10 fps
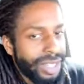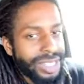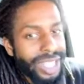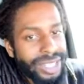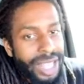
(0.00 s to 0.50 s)

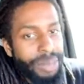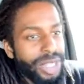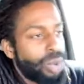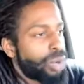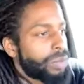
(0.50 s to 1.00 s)
It's like
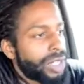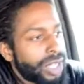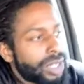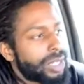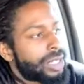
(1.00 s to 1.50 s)
zombie corn
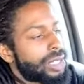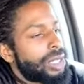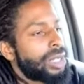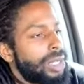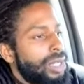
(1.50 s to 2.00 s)
because
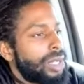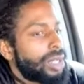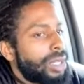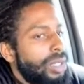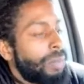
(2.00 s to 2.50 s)

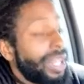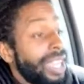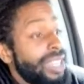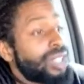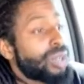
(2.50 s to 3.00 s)
the
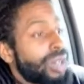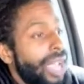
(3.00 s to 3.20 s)
blades are